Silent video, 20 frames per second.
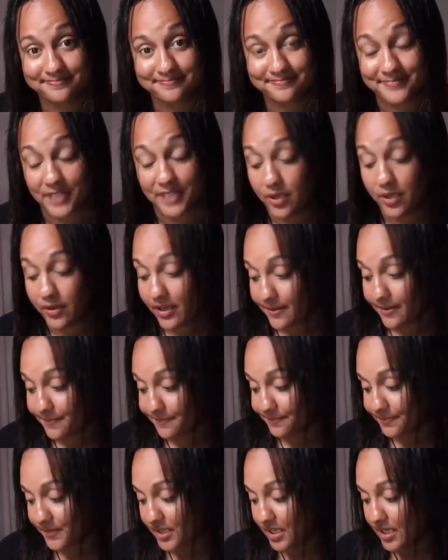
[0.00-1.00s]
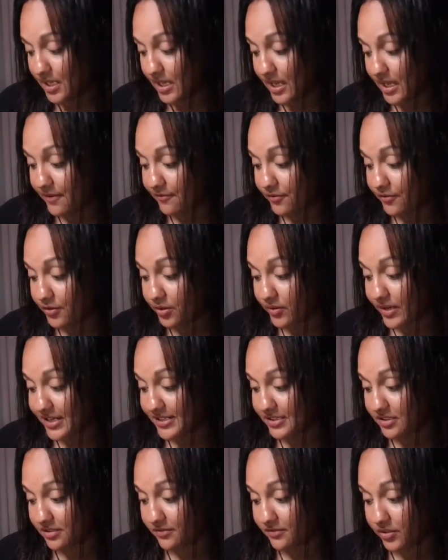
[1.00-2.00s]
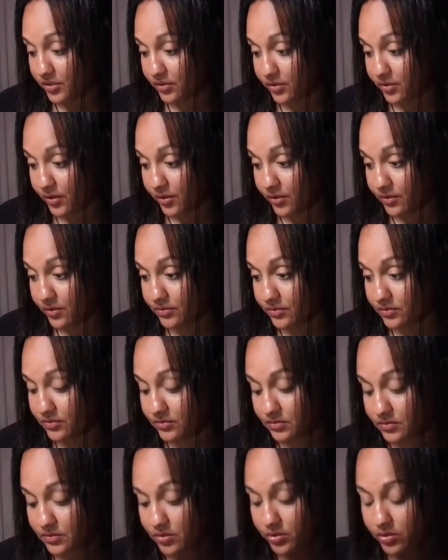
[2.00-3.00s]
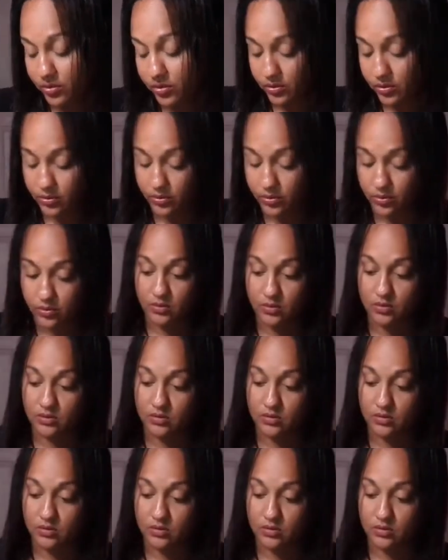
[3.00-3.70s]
Okay. And for the rest of you, though, who